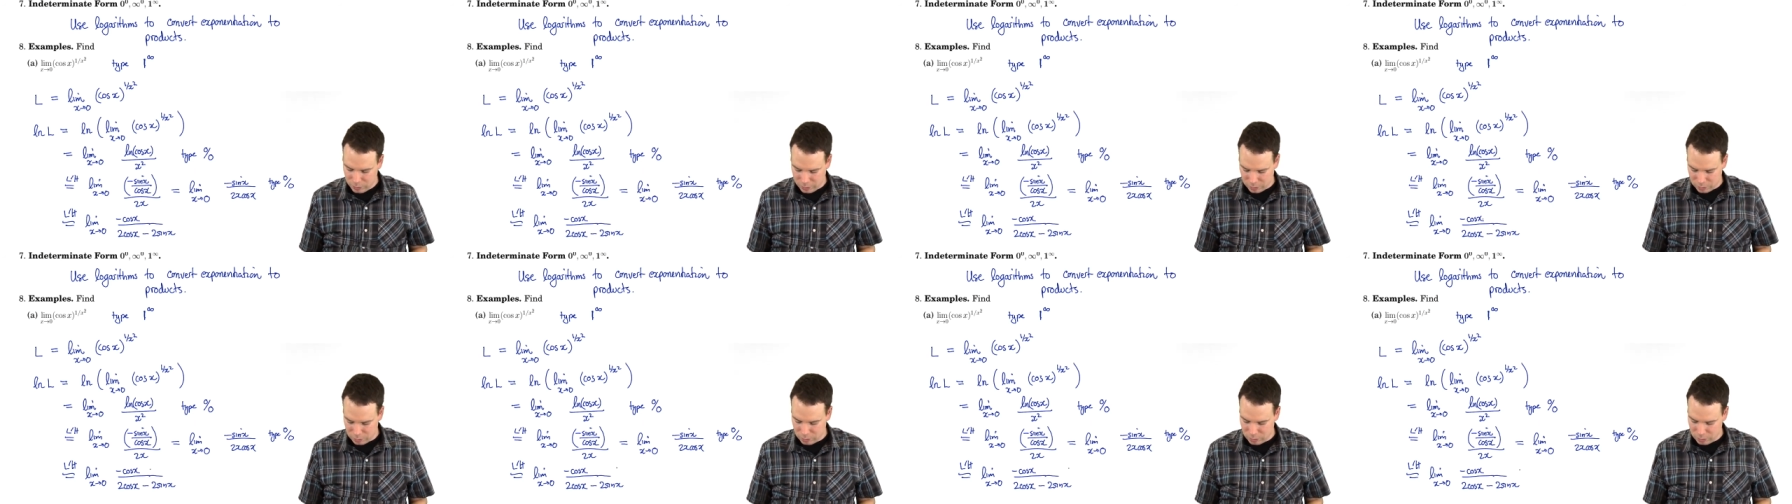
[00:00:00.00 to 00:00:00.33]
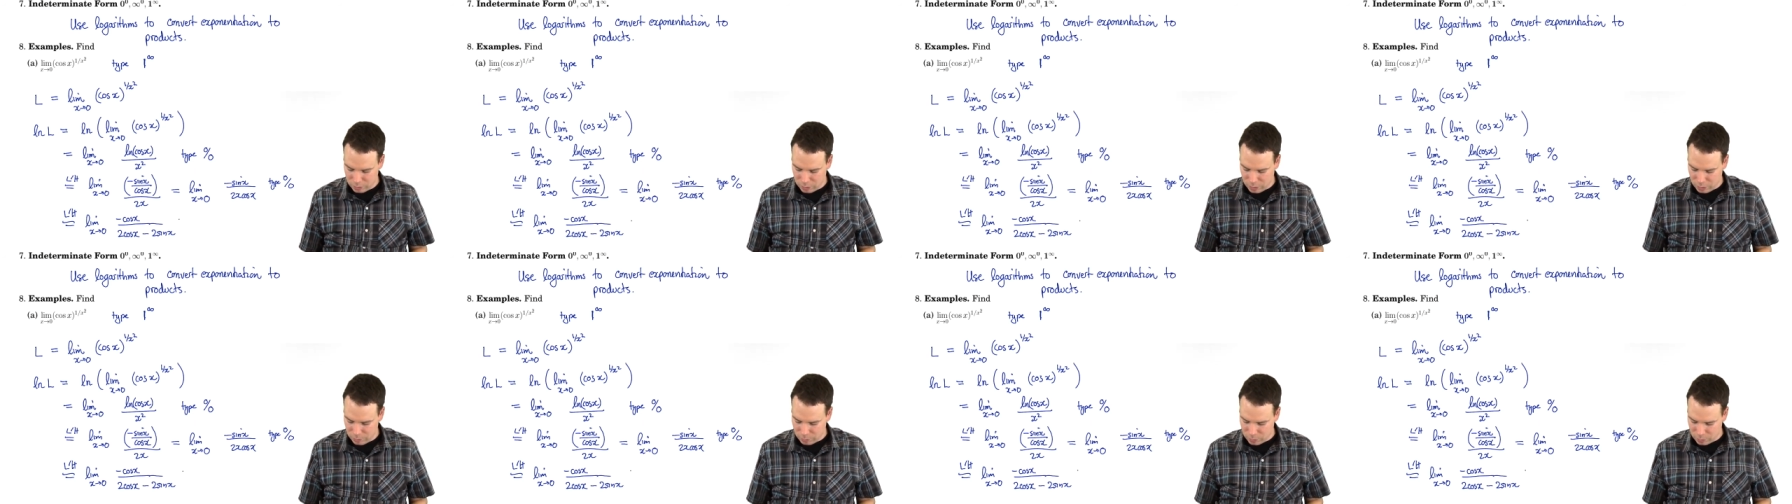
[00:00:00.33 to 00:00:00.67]
Actually, the
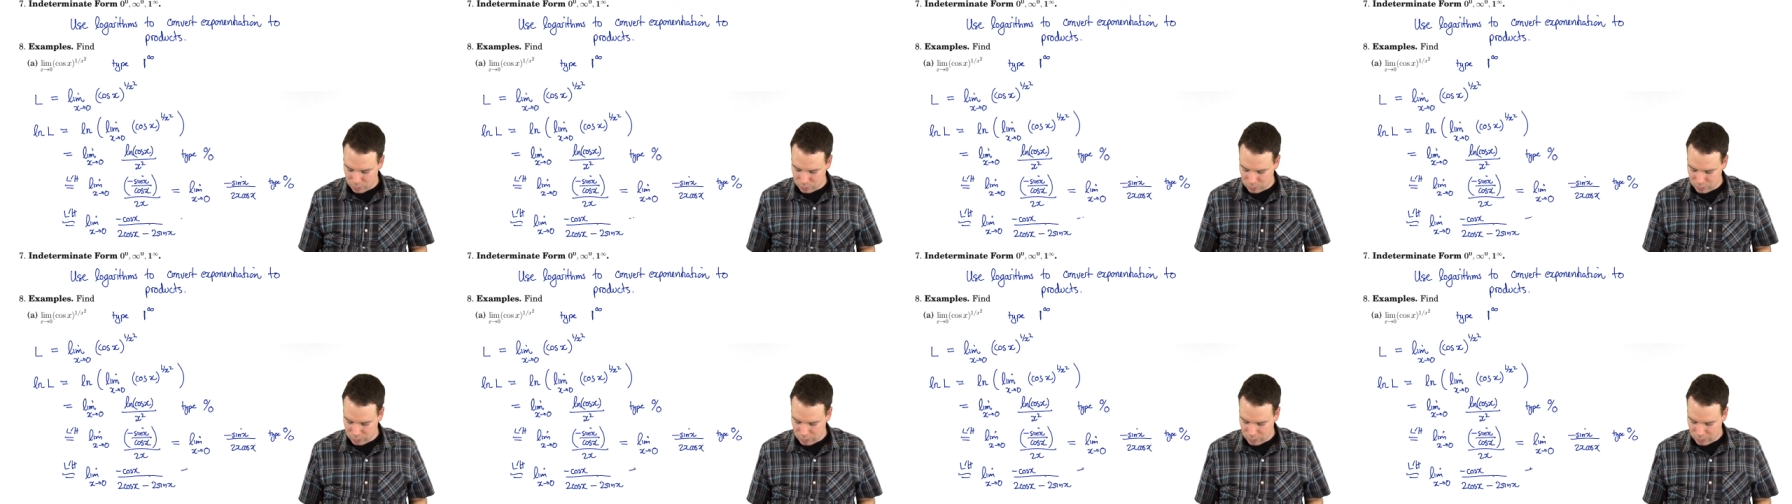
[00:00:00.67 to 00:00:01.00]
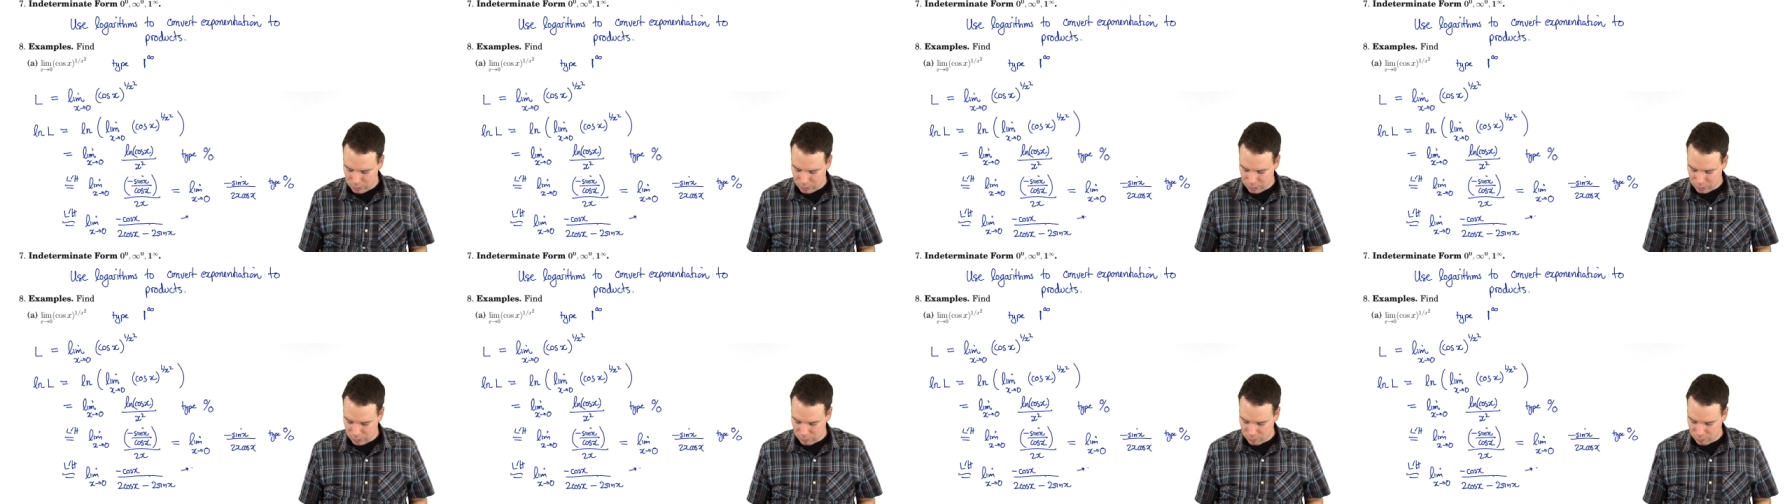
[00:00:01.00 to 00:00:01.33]
top goes to
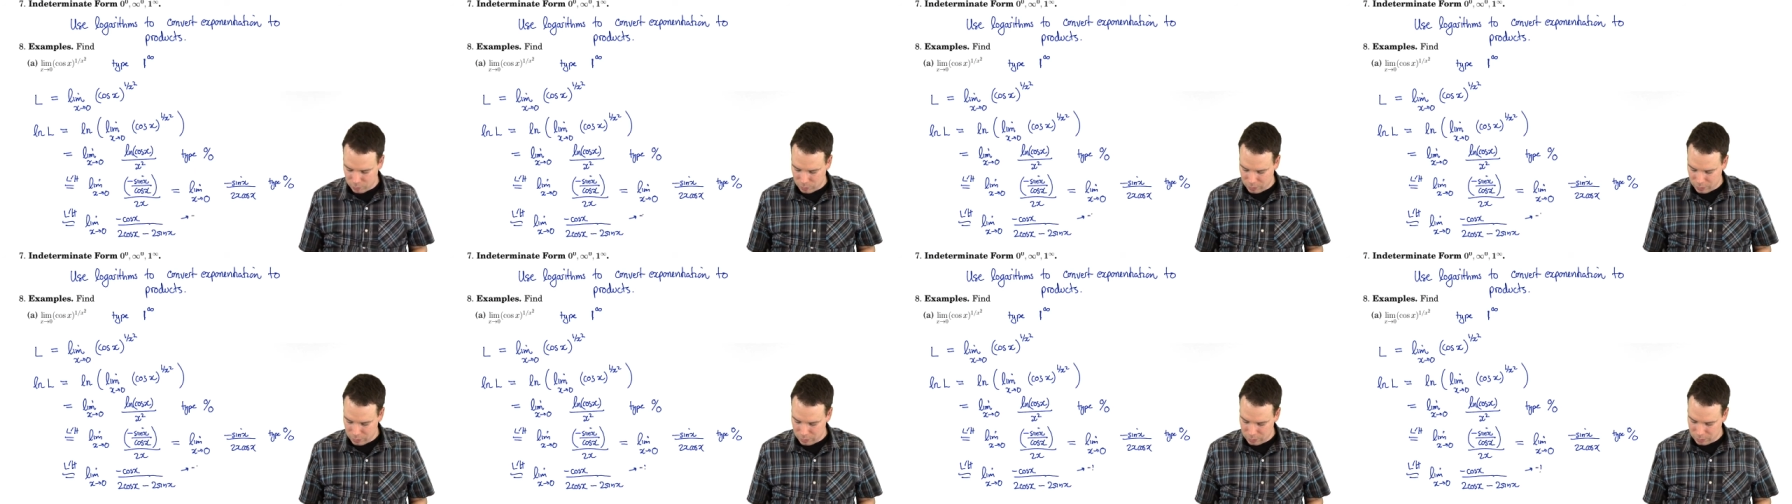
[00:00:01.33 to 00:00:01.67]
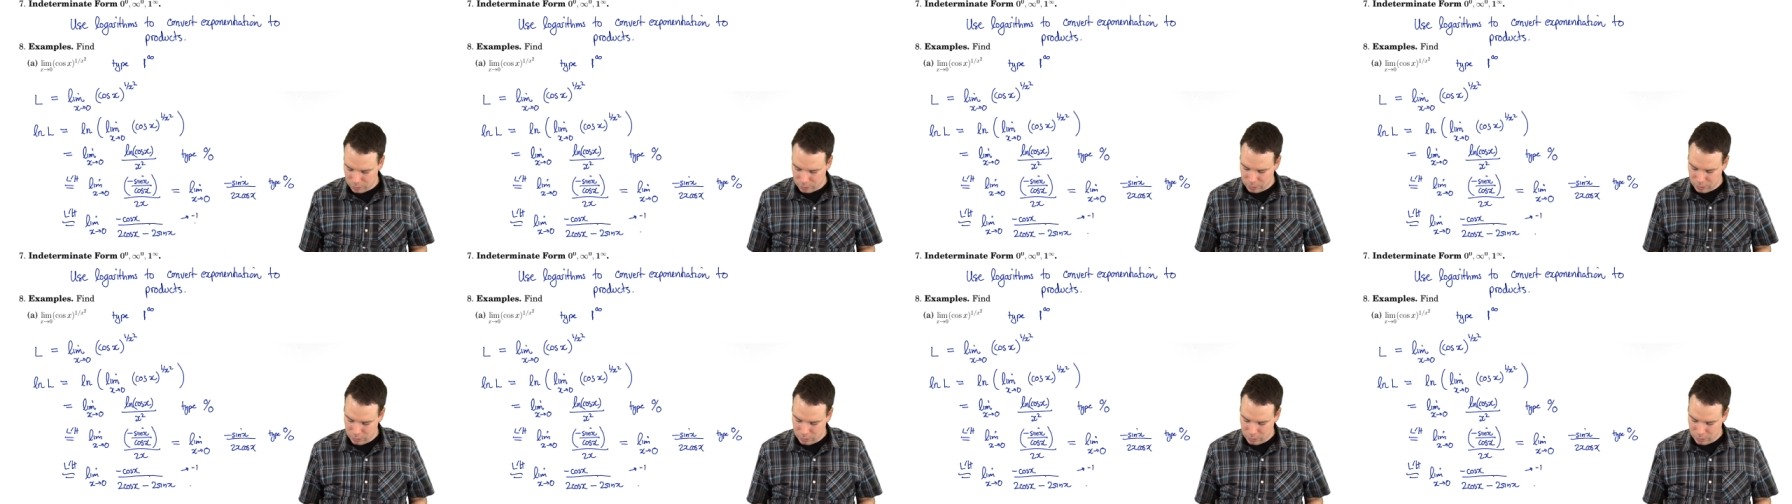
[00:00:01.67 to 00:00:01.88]
negative 1,